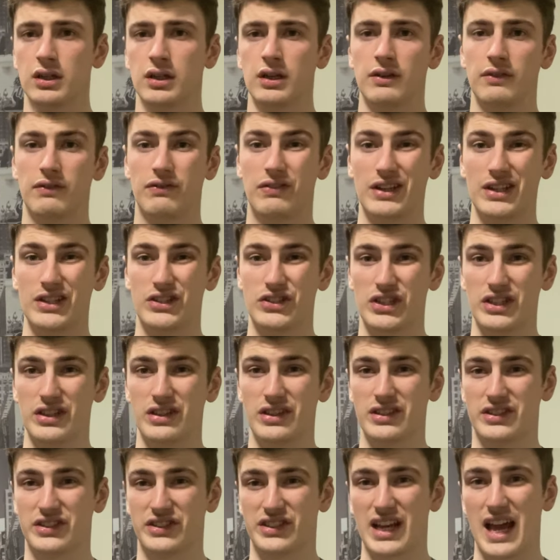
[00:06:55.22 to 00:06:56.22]
finishing
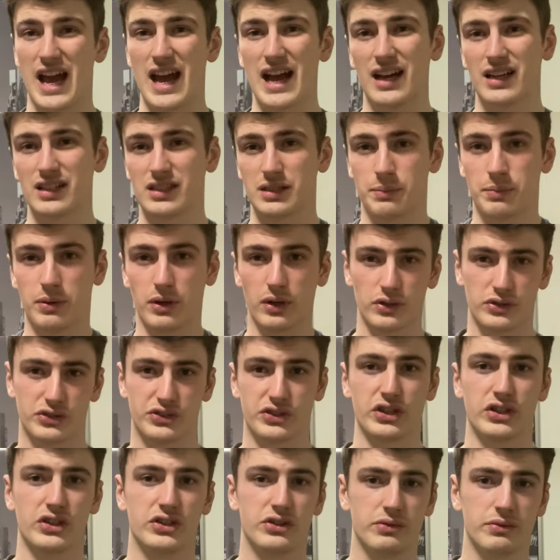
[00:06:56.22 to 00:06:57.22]
the set, as opposed
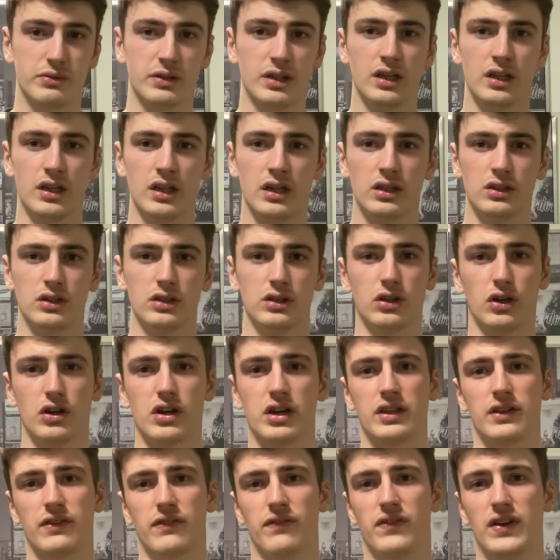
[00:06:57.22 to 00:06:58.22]
to look at
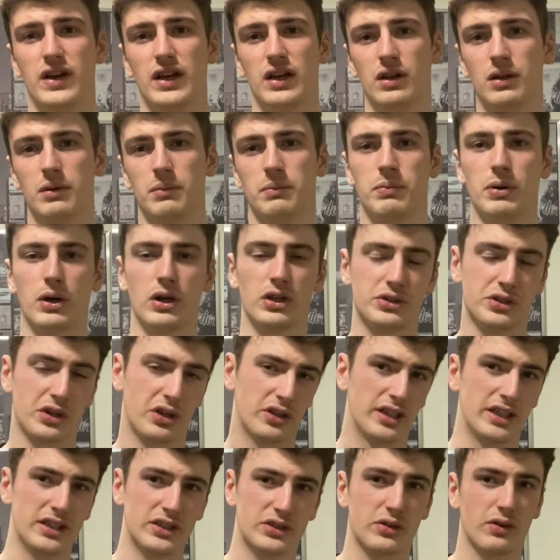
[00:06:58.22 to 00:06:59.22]
the film, post it on
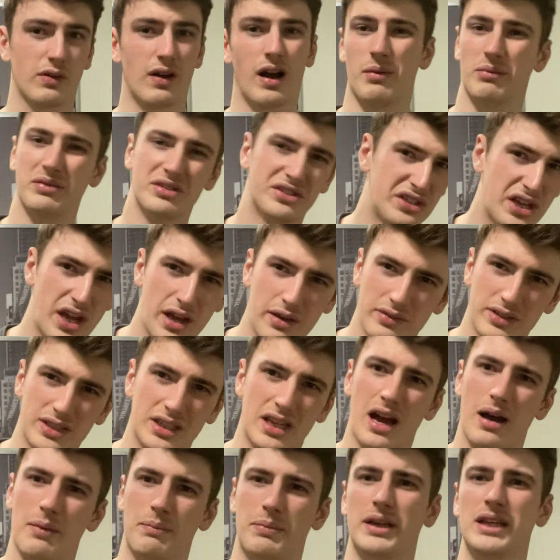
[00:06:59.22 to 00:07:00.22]
Instagram and say it was an
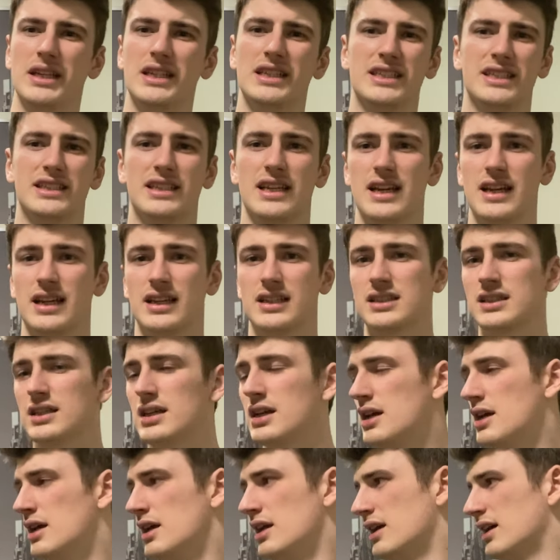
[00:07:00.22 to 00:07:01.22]
RPE 6,
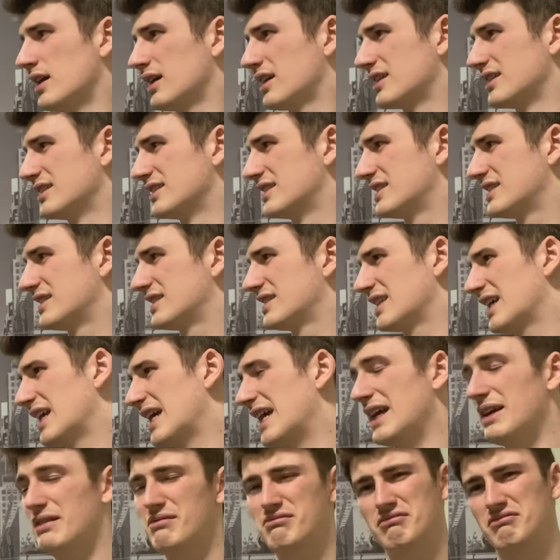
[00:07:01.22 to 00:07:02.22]
because
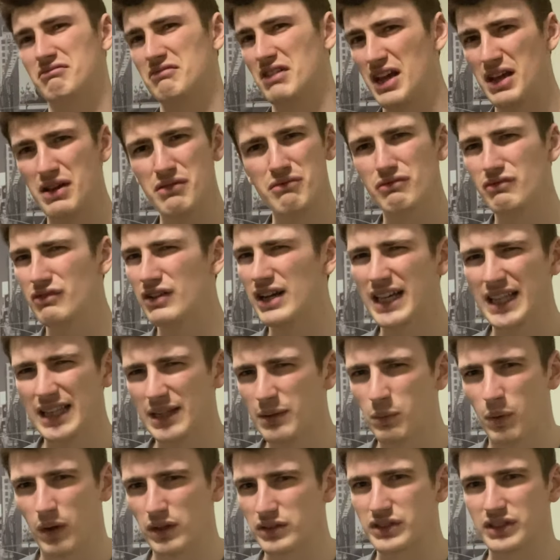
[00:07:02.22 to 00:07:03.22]
it really
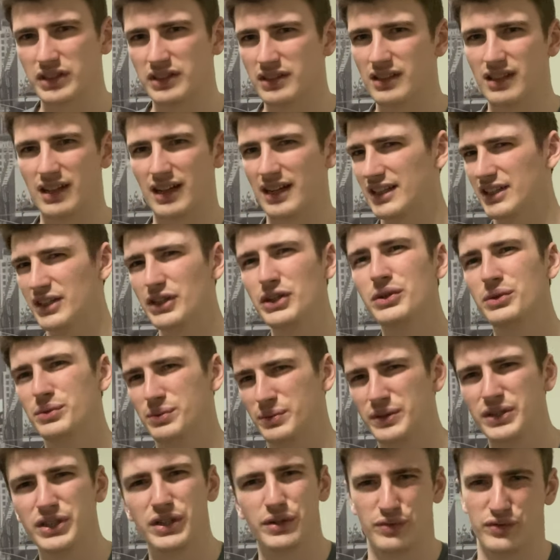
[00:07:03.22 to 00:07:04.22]
wasn't. Like,
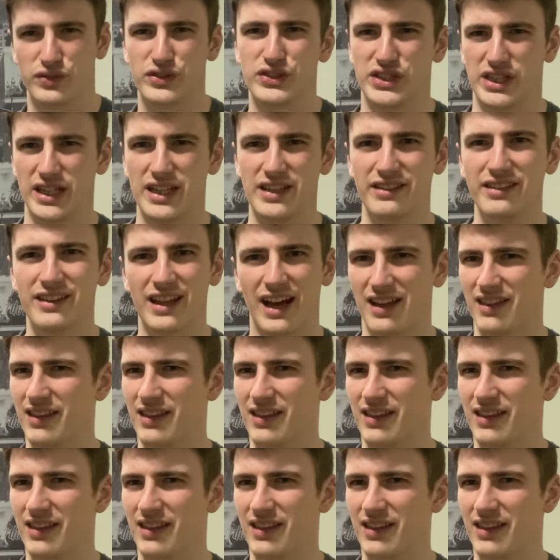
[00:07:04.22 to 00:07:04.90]
you've seen that